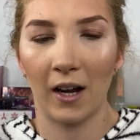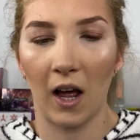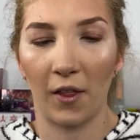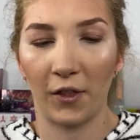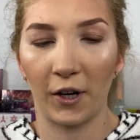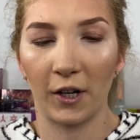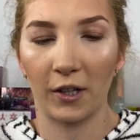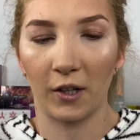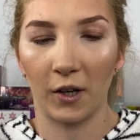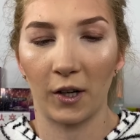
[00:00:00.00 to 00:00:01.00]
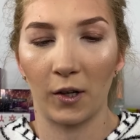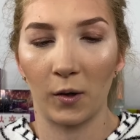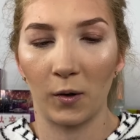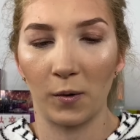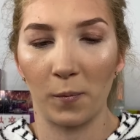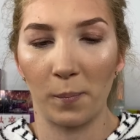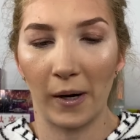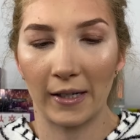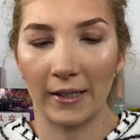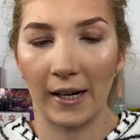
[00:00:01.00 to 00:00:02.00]
a 3rd look
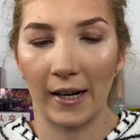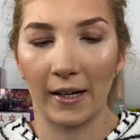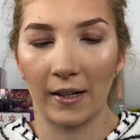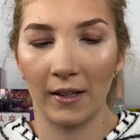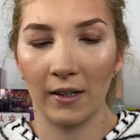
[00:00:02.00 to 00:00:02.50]
mixing